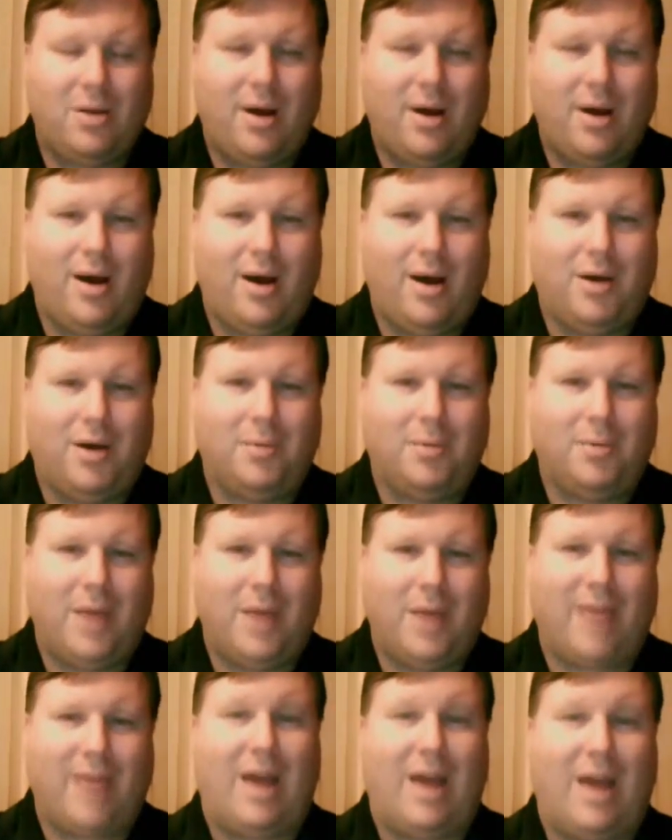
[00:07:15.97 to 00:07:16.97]

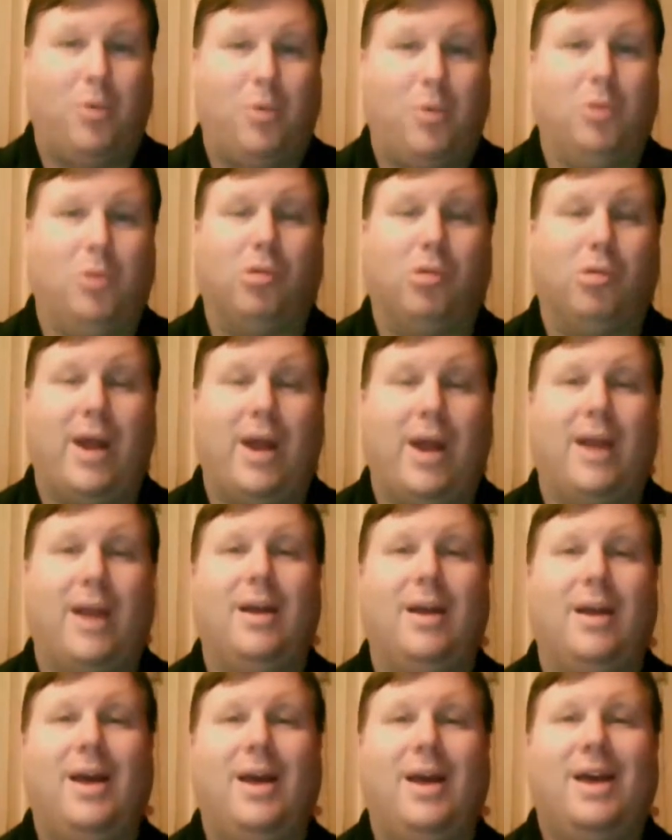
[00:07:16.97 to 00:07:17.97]
And that will
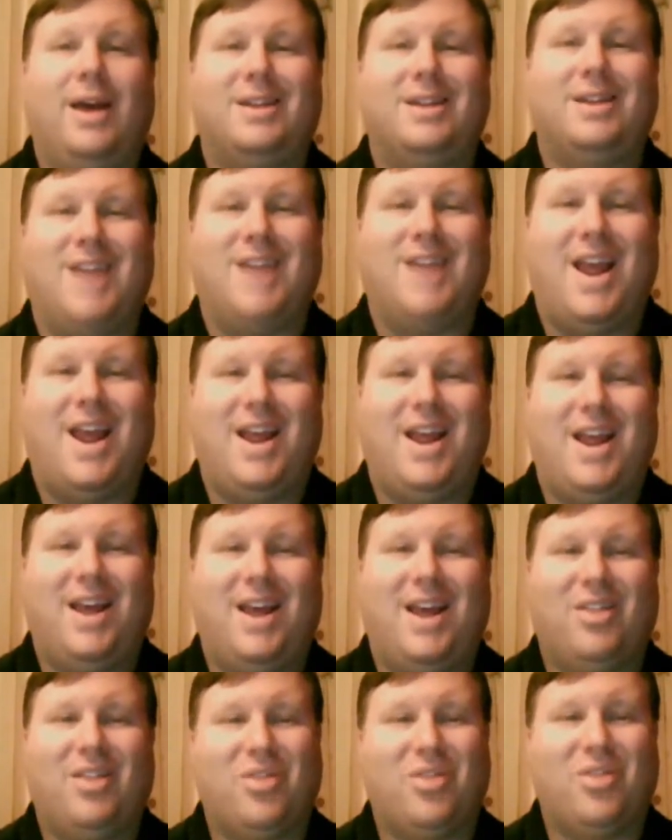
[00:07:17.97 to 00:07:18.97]
bring
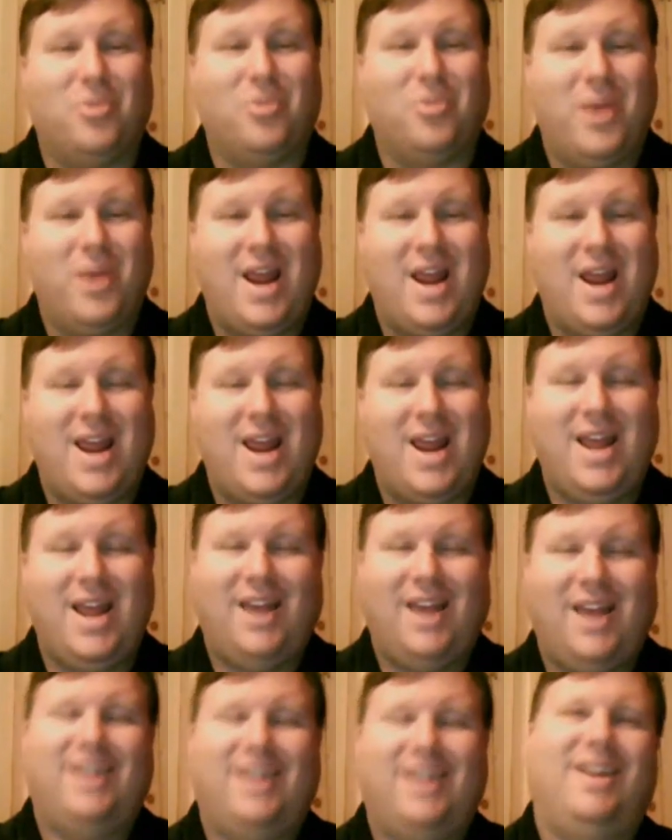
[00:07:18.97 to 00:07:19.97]
day 3,